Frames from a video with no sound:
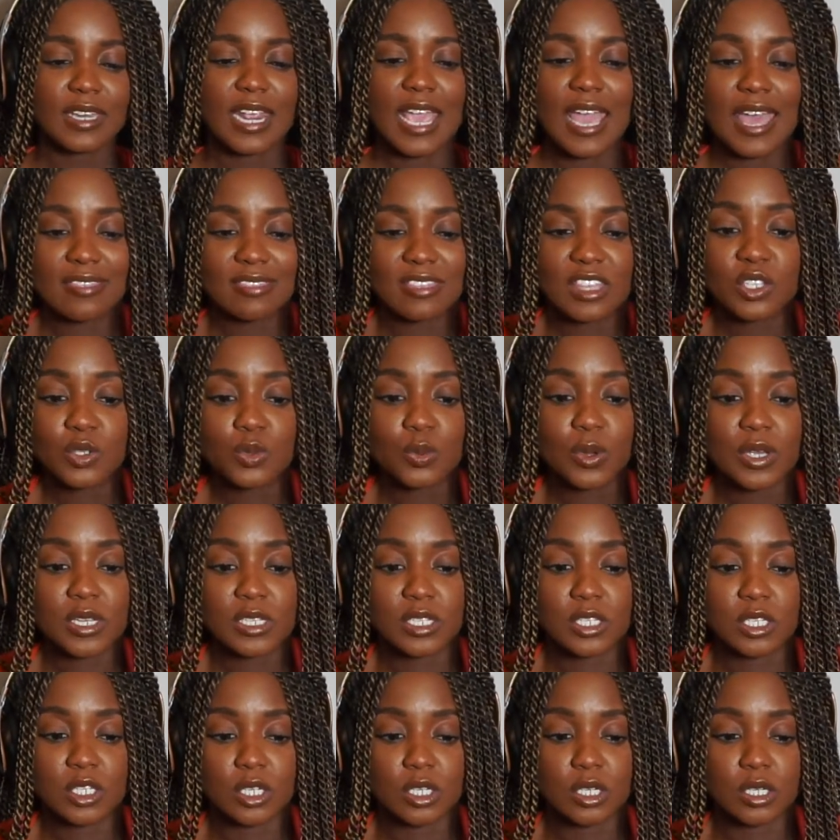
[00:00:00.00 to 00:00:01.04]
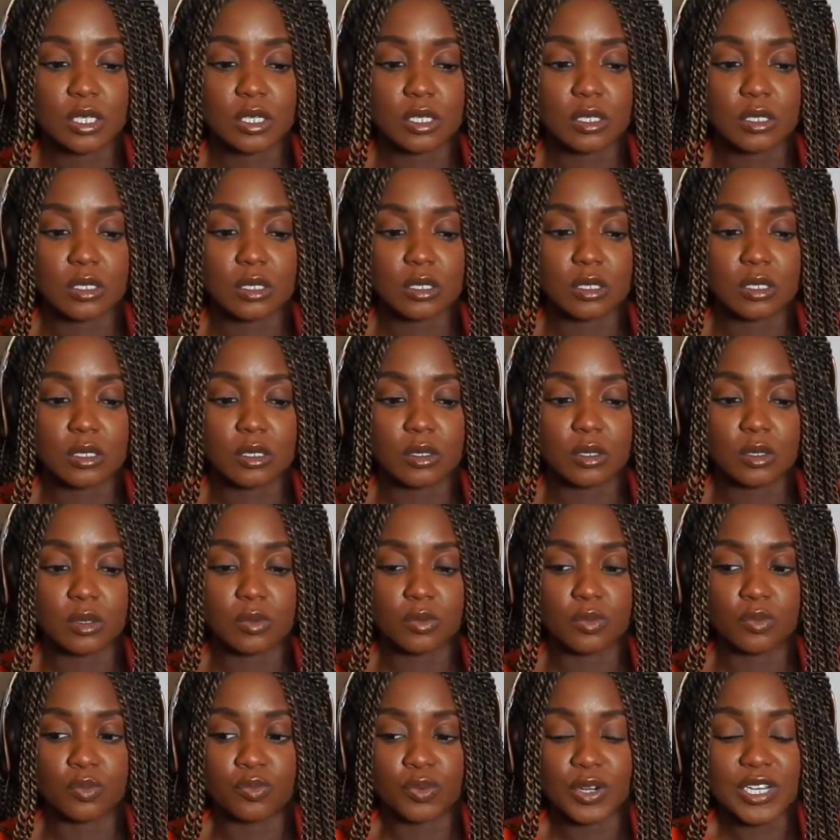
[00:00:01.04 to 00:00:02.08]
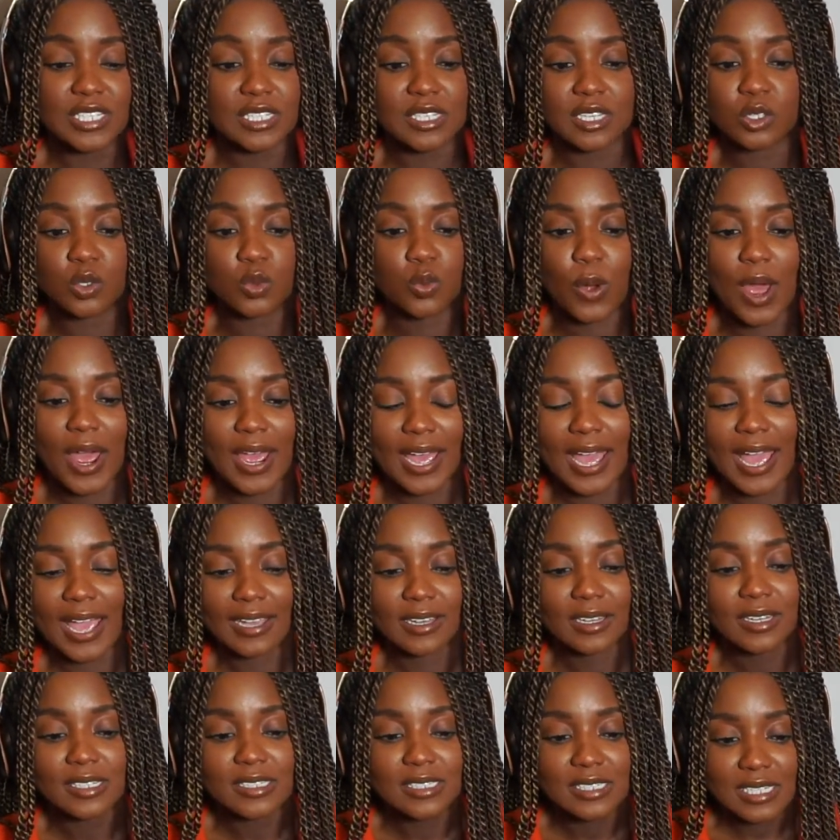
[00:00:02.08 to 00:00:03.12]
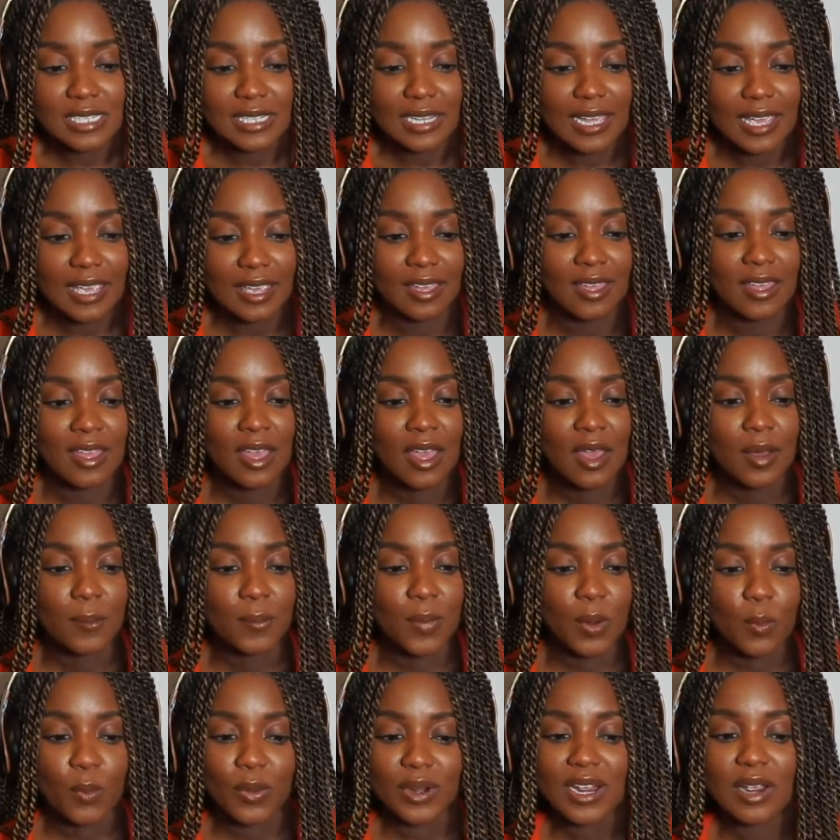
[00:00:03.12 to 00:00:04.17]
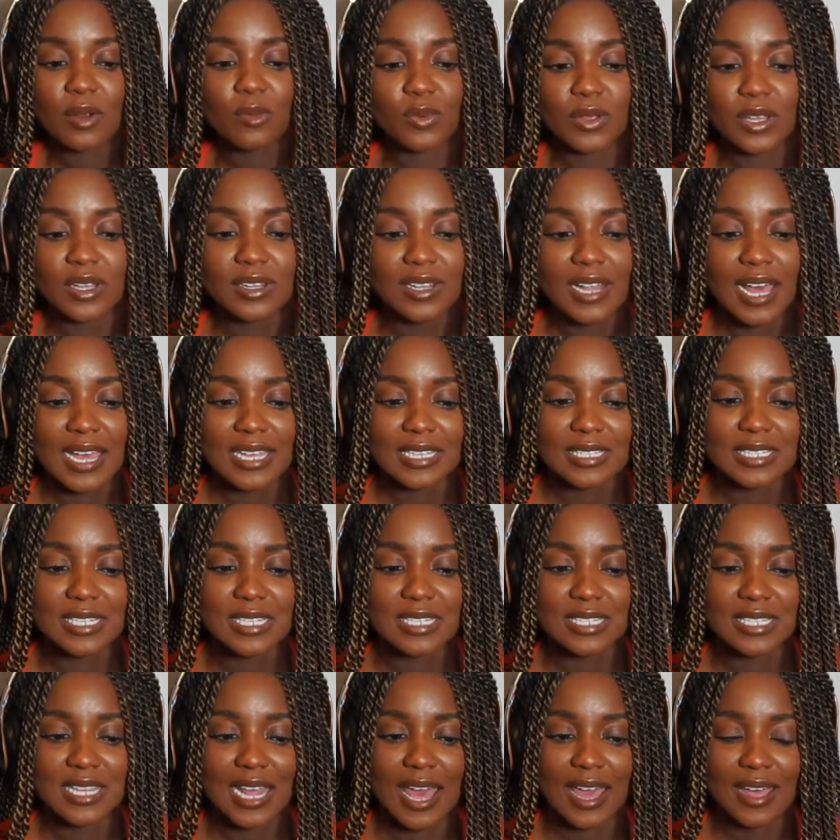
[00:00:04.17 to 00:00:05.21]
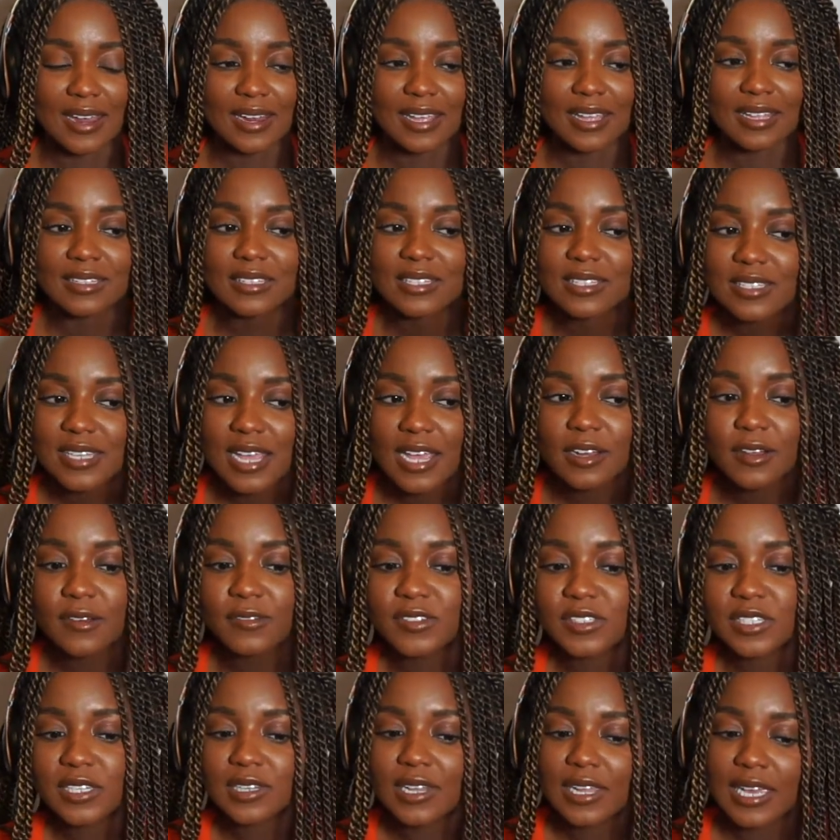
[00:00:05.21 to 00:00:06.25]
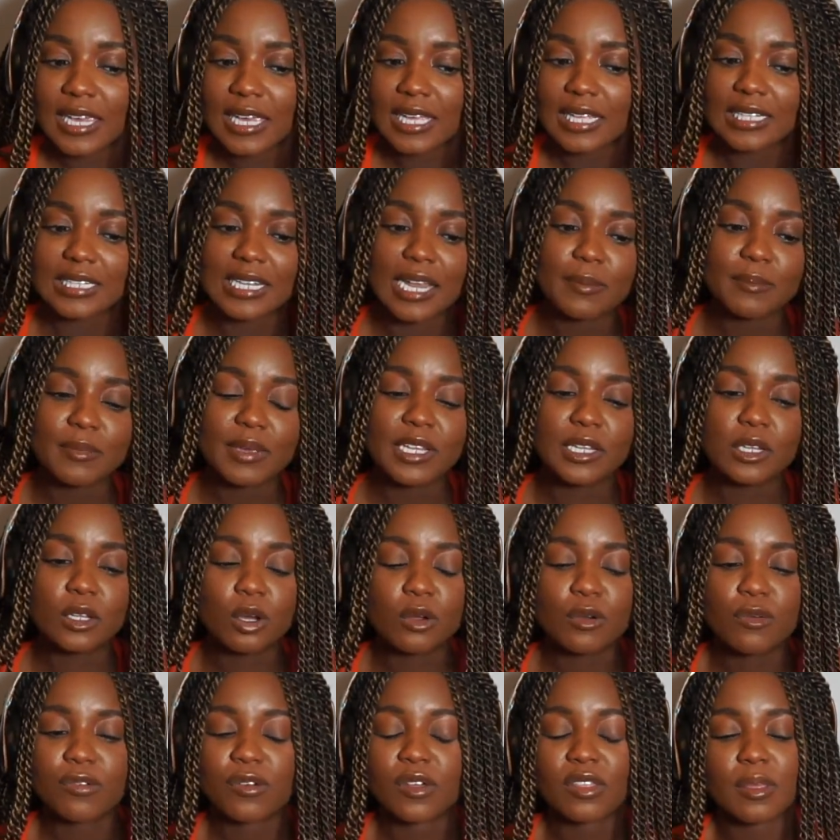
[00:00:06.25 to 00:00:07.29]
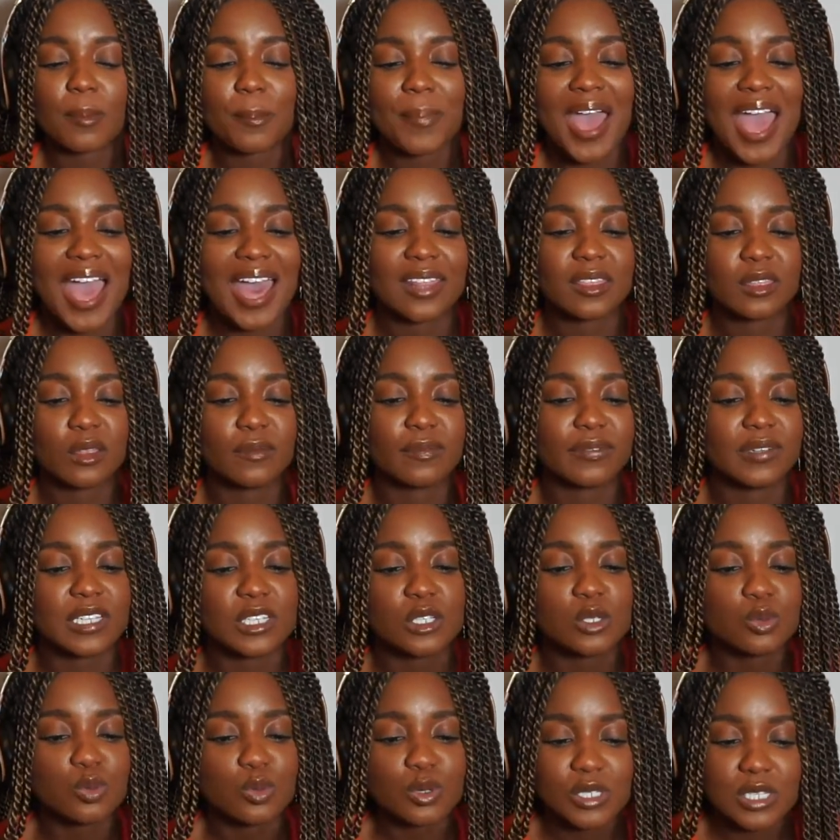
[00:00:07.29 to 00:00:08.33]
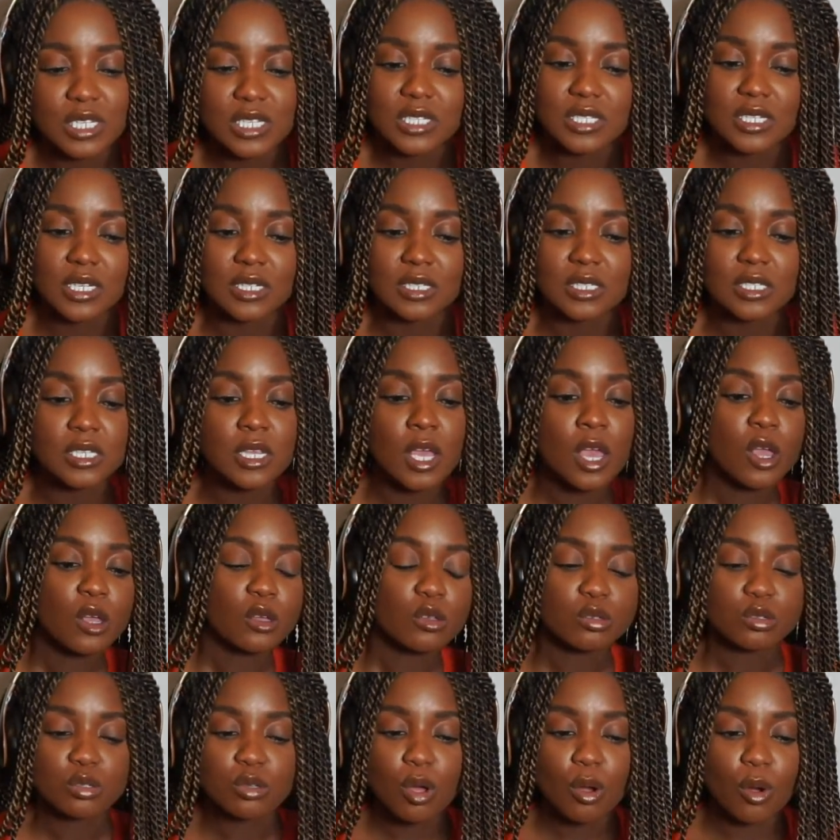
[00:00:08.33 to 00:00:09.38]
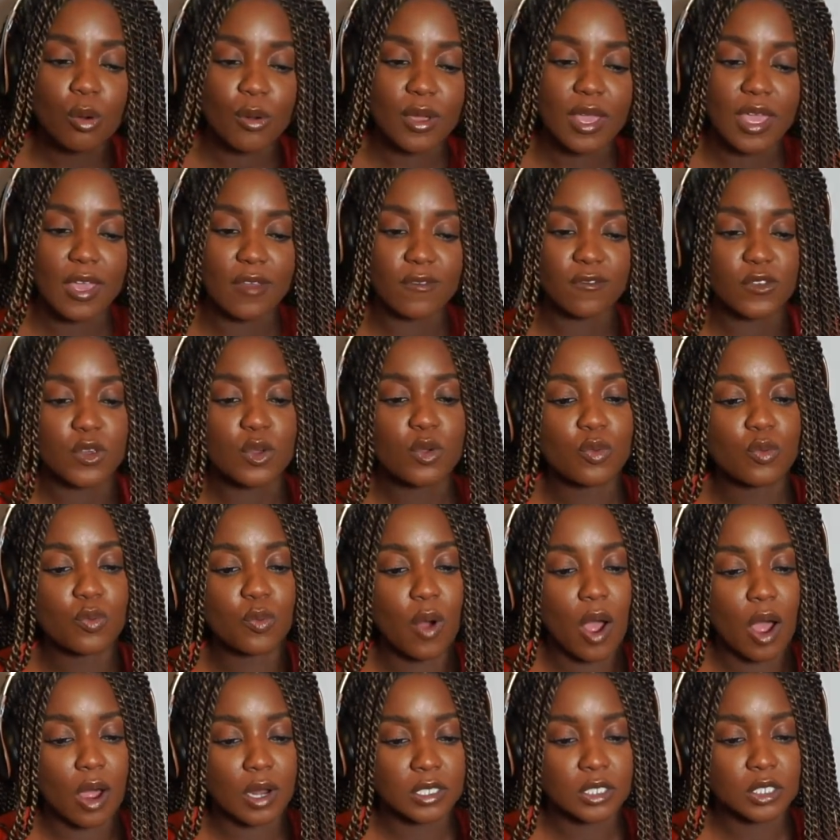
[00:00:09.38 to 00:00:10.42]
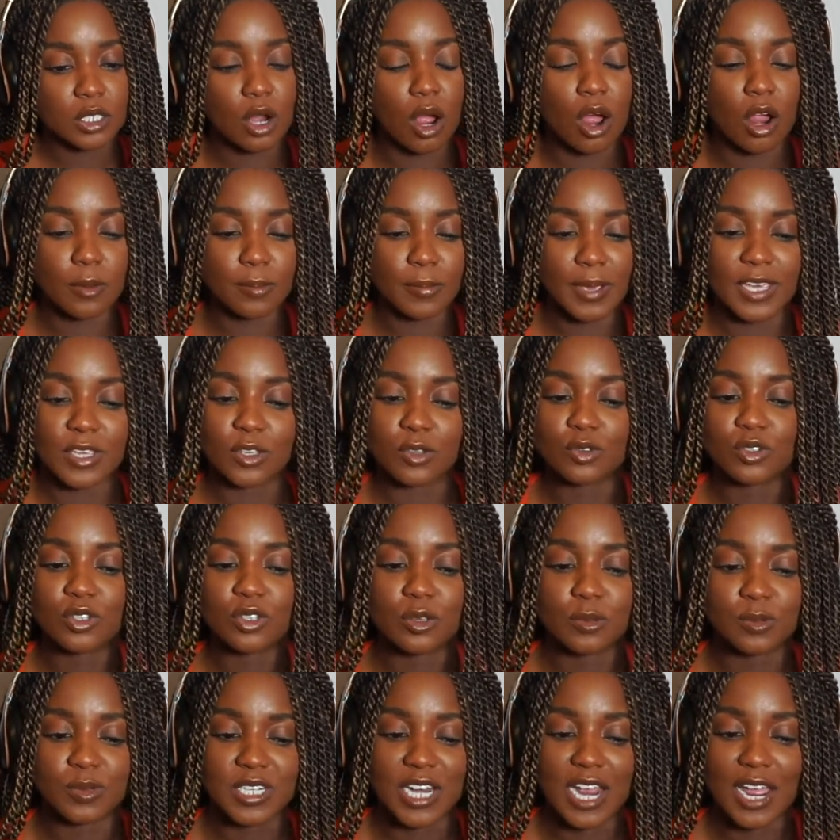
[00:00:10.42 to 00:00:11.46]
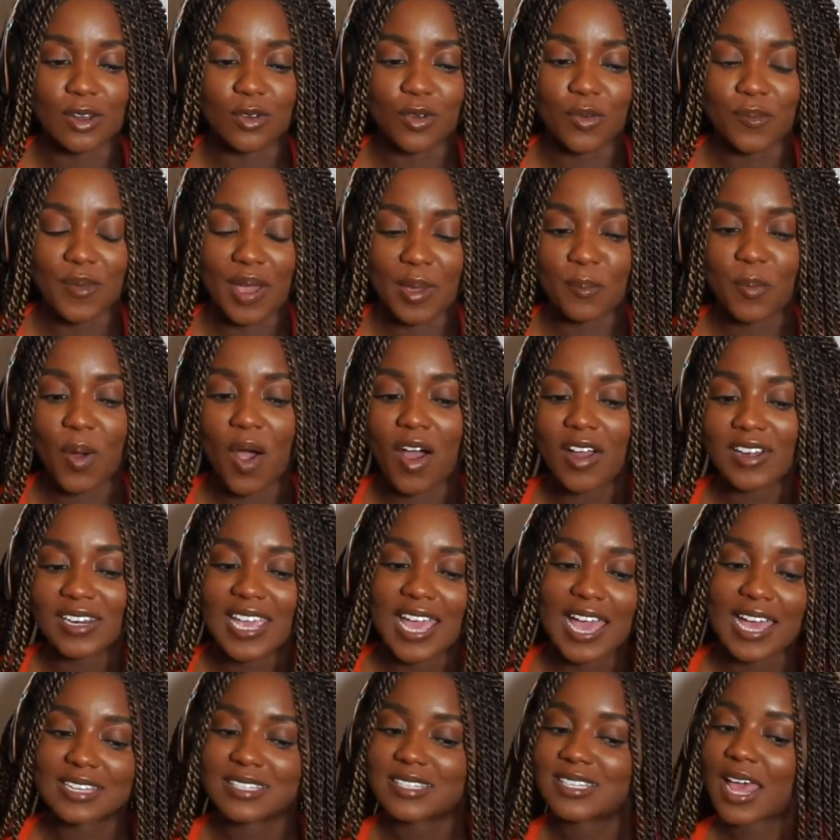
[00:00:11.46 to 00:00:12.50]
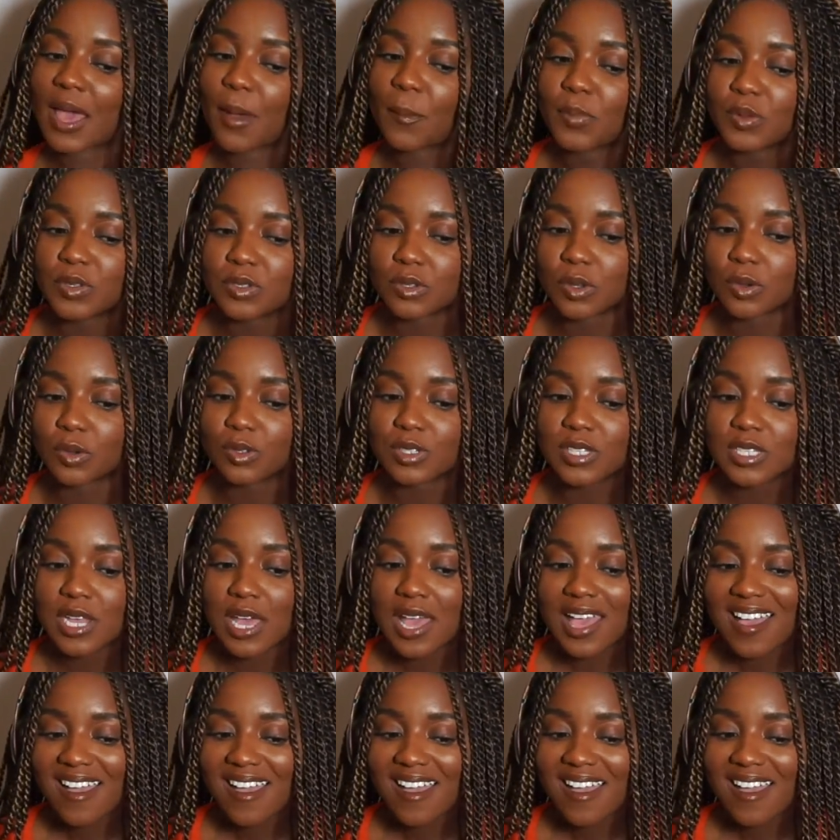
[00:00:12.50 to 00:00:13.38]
And this was reasons why I could delay. But what I realized is that instead of delaying, let me look for the path of least resistance. So if you watch on my YouTube channel, my podcast episodes,